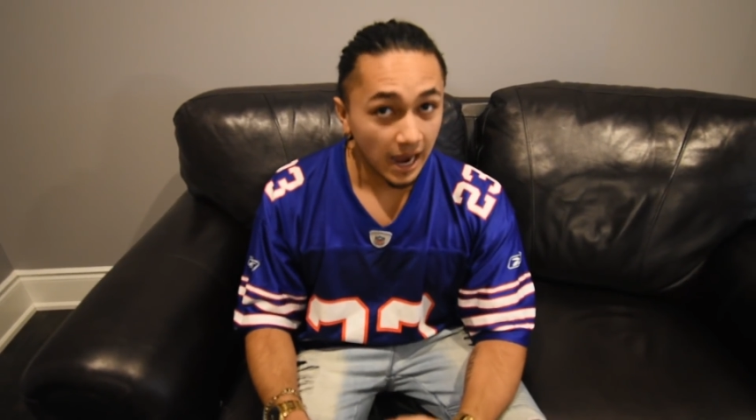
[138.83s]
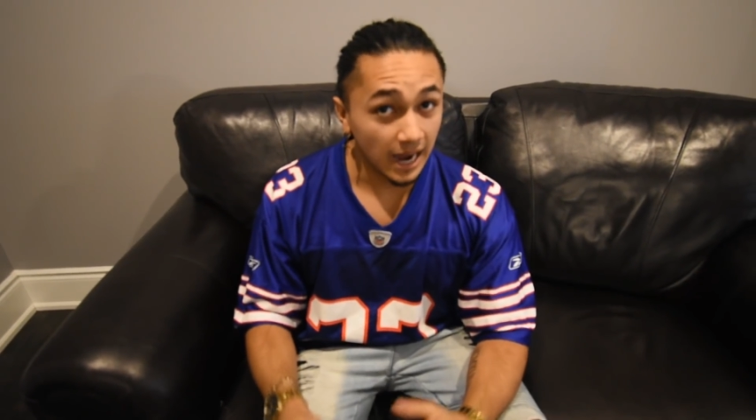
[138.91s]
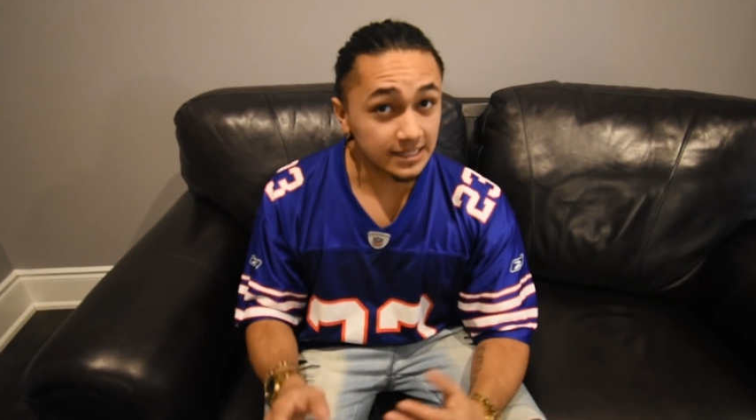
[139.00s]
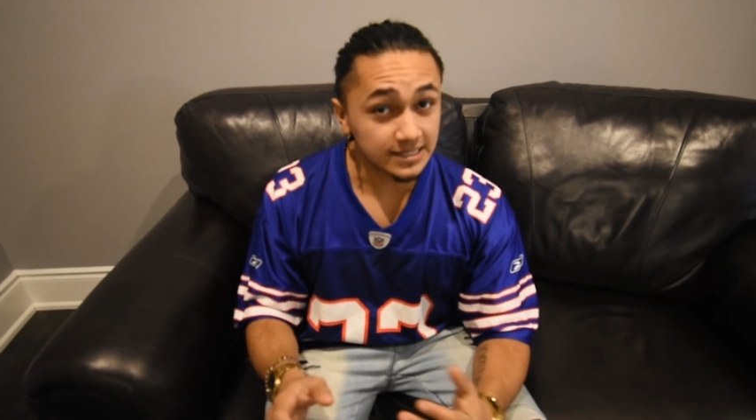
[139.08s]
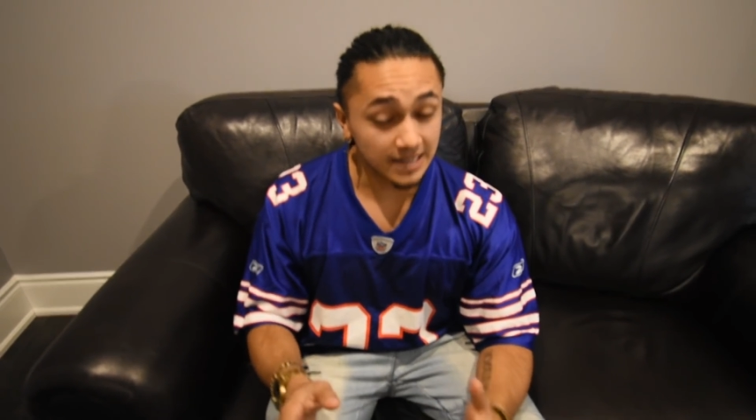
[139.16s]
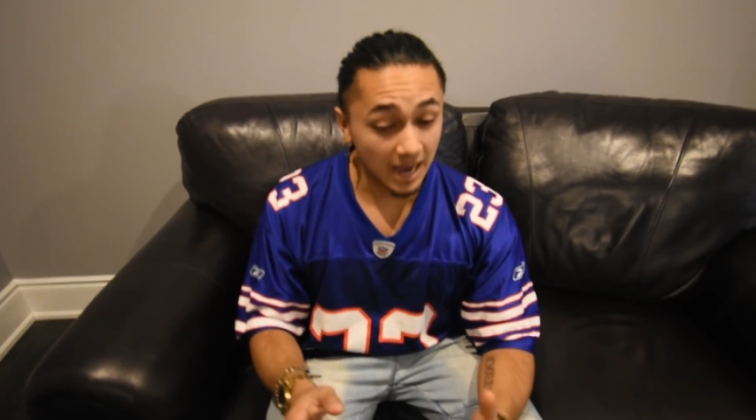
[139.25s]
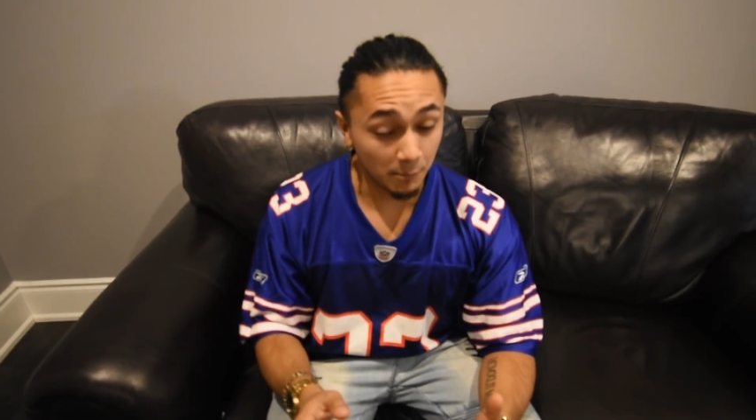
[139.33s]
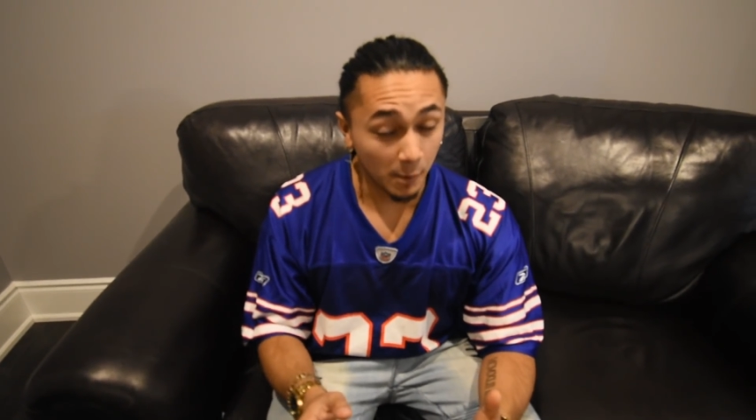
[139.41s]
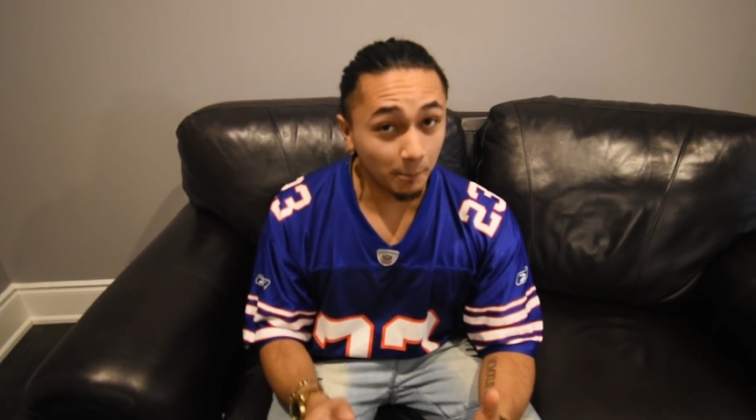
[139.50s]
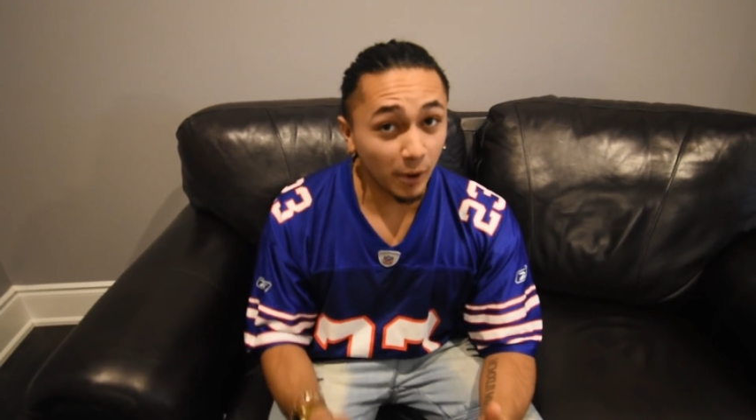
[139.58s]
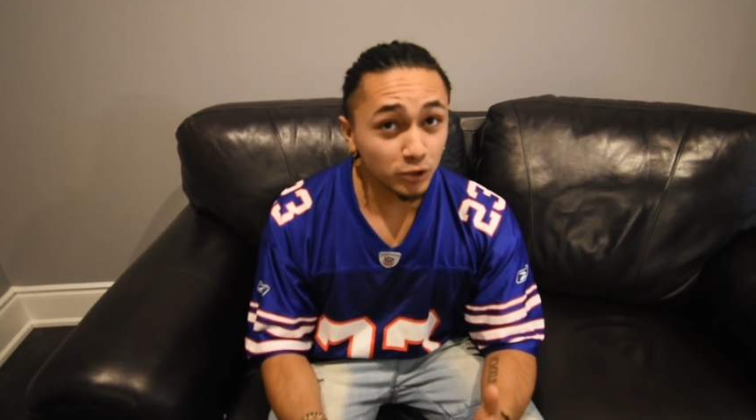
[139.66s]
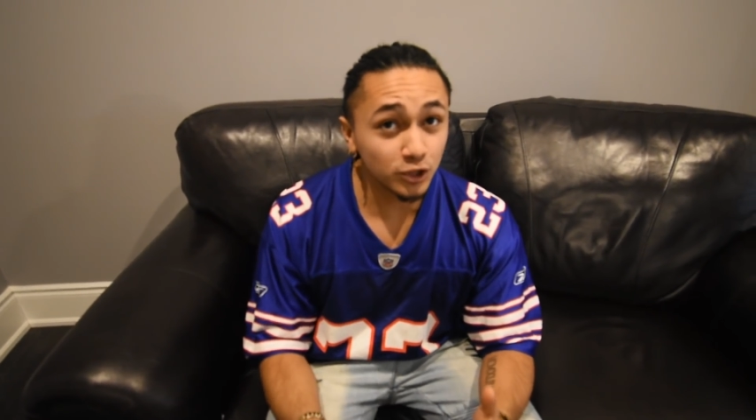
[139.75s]
As I'm
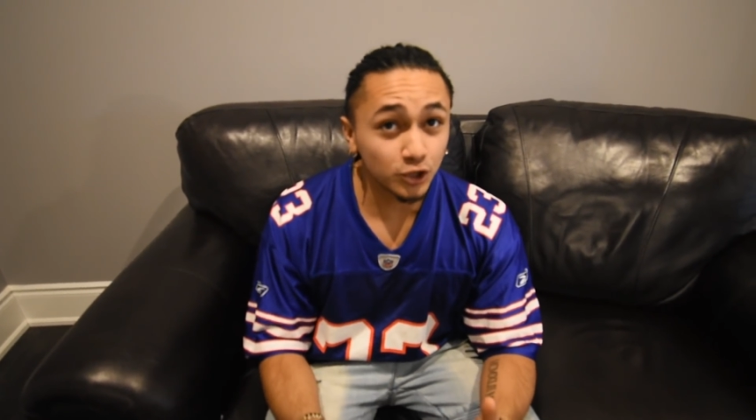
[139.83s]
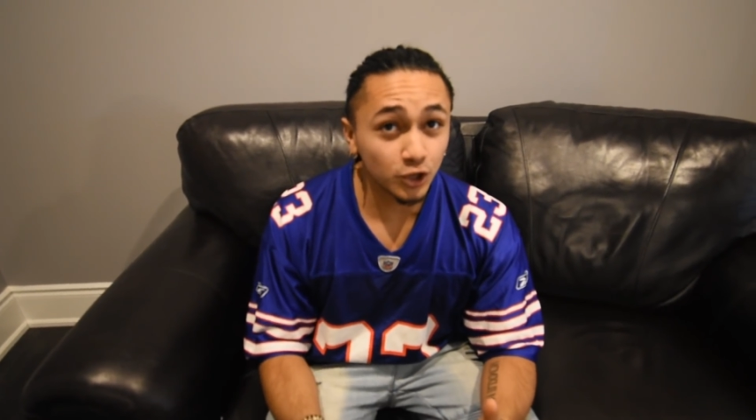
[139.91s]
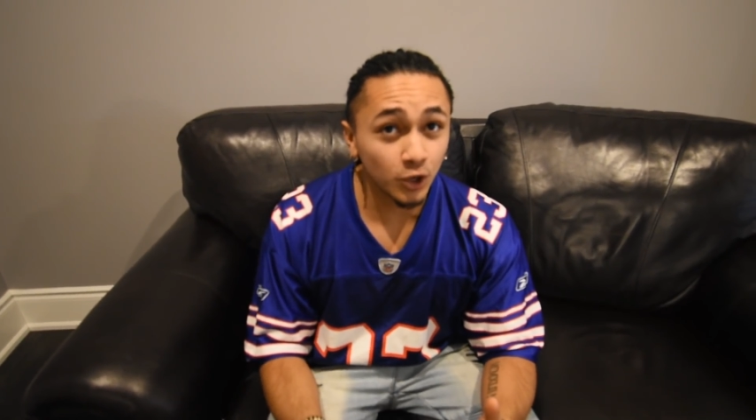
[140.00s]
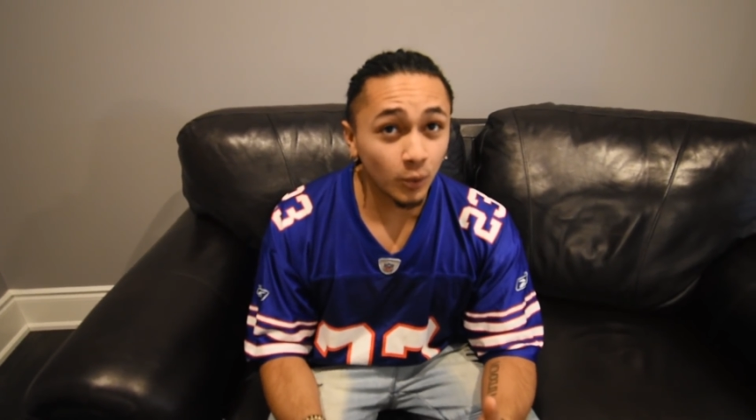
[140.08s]
about to turn